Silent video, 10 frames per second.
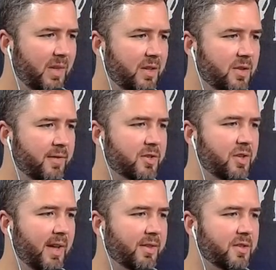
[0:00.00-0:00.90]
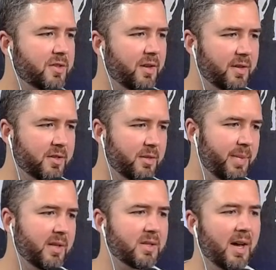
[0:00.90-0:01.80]
So obviously, you got the circus, the
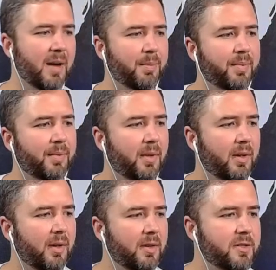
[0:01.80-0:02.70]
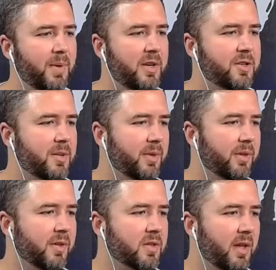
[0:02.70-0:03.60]
big top spaceship, it
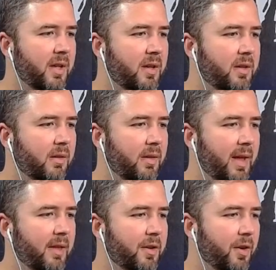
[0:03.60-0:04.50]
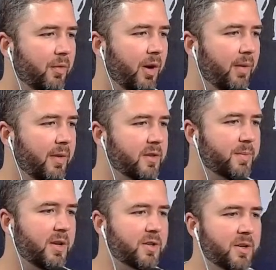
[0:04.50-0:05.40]
looks like. Yeah, there you go, running around the
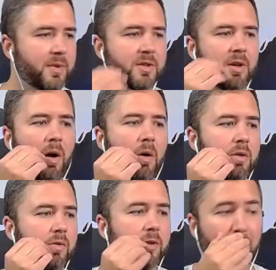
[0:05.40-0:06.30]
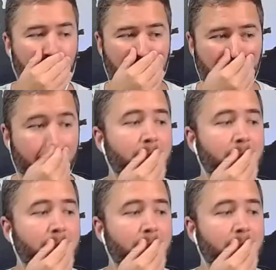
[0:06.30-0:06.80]
spaceship. There's the carnival.